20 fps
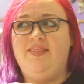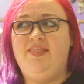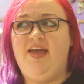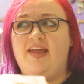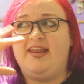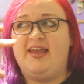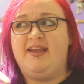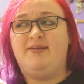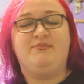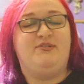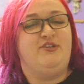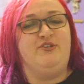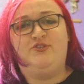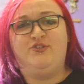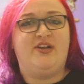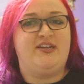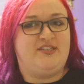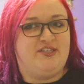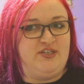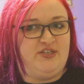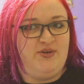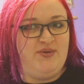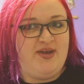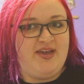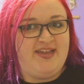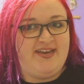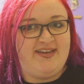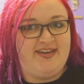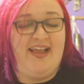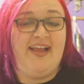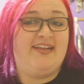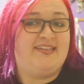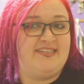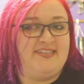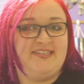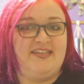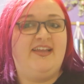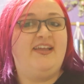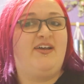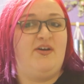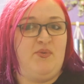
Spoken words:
that I am too stressed to do it. It's